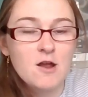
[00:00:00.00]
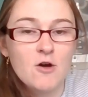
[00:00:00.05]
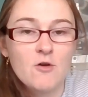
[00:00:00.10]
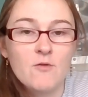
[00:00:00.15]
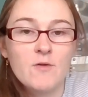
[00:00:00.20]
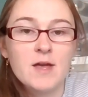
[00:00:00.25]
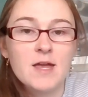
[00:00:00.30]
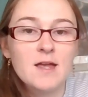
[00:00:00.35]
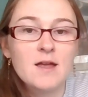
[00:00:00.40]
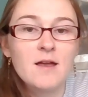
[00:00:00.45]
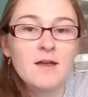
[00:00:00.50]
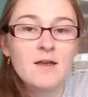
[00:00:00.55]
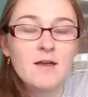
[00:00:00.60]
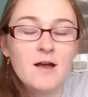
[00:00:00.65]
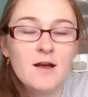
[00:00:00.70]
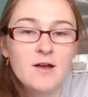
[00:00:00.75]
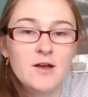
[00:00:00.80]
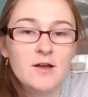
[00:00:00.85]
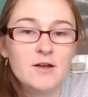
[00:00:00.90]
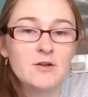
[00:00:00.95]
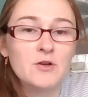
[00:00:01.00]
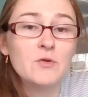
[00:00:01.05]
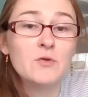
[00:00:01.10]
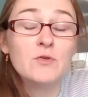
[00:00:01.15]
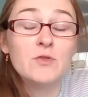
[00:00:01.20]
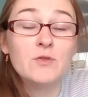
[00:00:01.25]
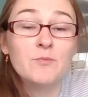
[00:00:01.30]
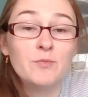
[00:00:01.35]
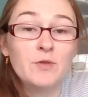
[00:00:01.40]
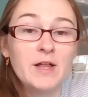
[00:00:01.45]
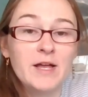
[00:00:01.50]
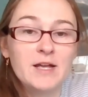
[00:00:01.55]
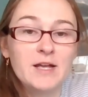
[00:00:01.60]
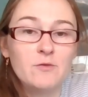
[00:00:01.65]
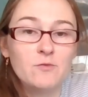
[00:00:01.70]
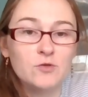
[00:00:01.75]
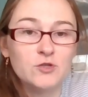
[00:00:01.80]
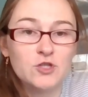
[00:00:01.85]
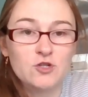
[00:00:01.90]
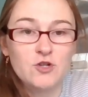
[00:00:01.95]
knowing who the
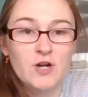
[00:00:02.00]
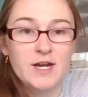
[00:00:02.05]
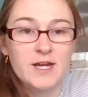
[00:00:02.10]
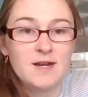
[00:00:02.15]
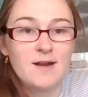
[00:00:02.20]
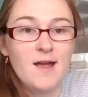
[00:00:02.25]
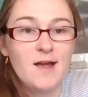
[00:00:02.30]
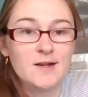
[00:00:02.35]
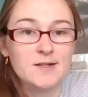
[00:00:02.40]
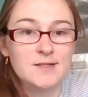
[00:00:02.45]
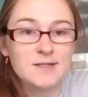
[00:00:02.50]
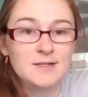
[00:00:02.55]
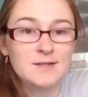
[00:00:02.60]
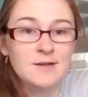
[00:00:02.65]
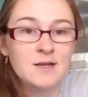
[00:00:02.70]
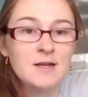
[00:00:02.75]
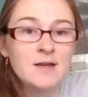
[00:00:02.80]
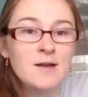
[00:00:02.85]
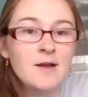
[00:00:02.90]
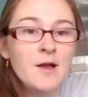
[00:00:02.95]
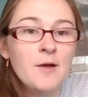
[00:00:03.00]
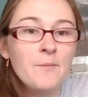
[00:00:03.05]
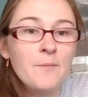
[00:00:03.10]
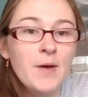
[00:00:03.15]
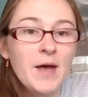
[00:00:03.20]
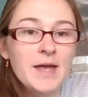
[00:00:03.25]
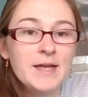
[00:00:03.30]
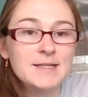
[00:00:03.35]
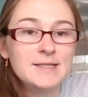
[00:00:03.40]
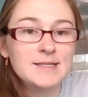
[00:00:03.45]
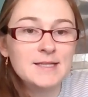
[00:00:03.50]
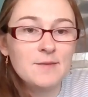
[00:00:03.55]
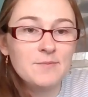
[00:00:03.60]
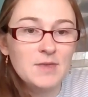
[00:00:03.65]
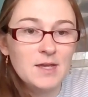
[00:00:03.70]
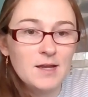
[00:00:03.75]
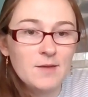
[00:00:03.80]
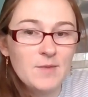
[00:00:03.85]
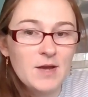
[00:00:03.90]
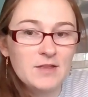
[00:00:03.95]
plague will strike next. But
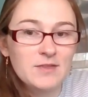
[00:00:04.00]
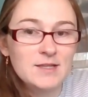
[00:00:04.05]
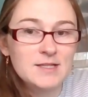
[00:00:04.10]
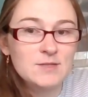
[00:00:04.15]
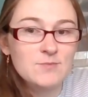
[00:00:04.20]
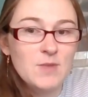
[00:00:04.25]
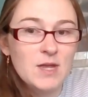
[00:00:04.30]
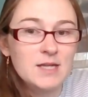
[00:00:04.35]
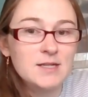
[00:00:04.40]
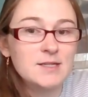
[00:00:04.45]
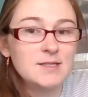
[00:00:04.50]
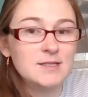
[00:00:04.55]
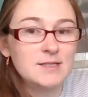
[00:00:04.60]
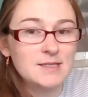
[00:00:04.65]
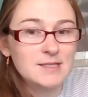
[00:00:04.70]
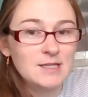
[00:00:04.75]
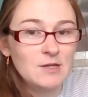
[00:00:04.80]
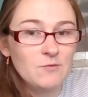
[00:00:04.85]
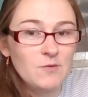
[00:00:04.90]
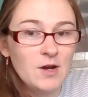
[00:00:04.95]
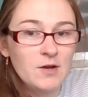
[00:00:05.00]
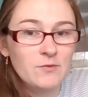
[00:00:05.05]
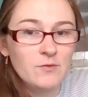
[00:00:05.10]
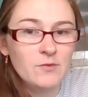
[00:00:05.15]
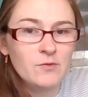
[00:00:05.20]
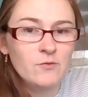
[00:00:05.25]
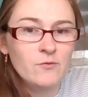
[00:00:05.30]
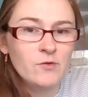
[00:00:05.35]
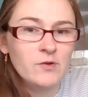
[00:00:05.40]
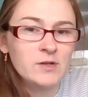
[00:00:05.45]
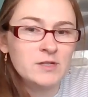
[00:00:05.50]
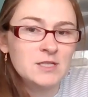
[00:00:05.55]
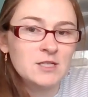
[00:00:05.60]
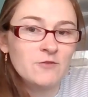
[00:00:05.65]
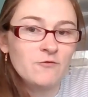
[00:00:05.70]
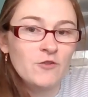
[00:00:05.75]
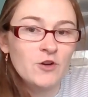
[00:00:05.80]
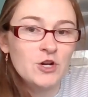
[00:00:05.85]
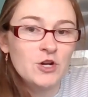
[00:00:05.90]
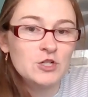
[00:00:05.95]
something about this man doesn't sit right with
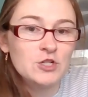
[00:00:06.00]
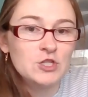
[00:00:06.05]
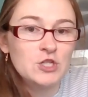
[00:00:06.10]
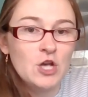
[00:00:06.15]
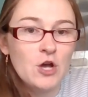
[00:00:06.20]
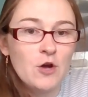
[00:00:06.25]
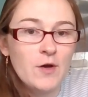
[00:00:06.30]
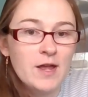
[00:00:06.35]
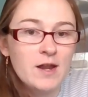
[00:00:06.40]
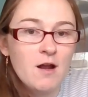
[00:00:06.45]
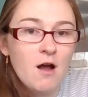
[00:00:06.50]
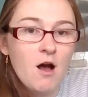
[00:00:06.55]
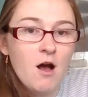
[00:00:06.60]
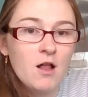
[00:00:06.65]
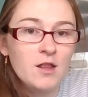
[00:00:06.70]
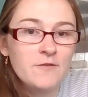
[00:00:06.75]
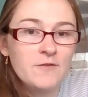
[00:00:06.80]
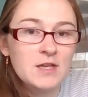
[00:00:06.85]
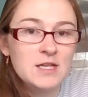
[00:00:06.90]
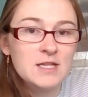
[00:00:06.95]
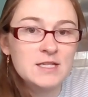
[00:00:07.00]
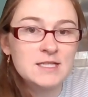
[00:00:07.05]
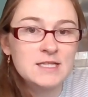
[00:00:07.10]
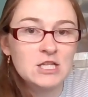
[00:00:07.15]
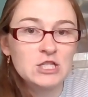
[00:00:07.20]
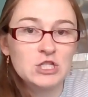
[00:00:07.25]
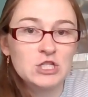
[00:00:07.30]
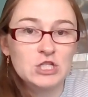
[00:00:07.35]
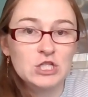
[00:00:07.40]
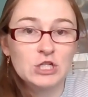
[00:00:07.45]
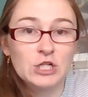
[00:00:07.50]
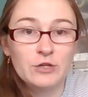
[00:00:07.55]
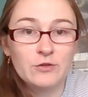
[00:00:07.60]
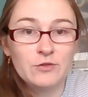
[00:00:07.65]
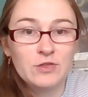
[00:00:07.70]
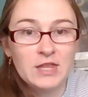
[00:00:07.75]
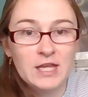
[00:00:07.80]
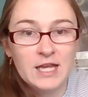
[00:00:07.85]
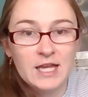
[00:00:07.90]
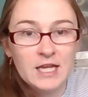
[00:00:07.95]
Christopher. So in all of his
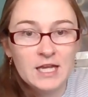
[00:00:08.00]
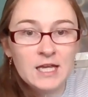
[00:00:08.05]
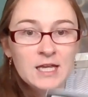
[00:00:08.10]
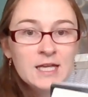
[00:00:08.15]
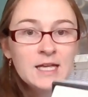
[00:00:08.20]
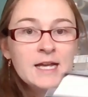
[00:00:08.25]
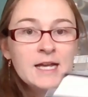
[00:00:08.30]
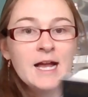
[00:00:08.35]
sleuthing,